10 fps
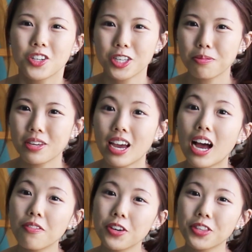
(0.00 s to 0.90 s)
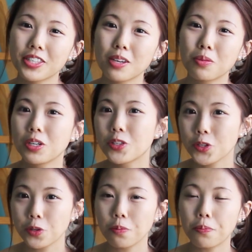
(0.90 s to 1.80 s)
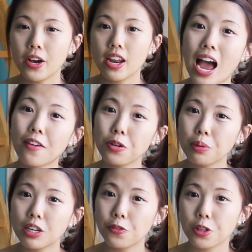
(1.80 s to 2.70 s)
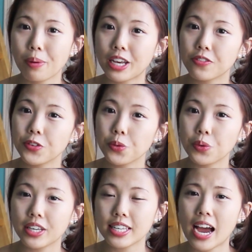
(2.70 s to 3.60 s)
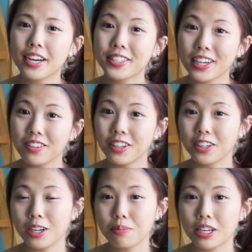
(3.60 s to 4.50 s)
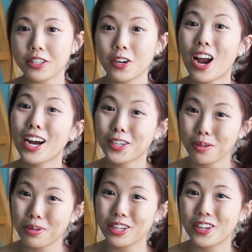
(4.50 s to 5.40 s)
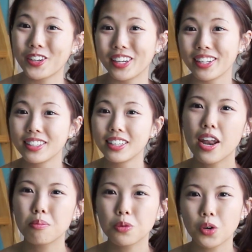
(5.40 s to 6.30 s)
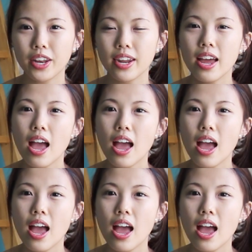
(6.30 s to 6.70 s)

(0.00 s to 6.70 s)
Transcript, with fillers: Trust me, I felt the same way too, but after playing for the past few weeks, I discovered a lot of updates that are actually pretty cool. Number one.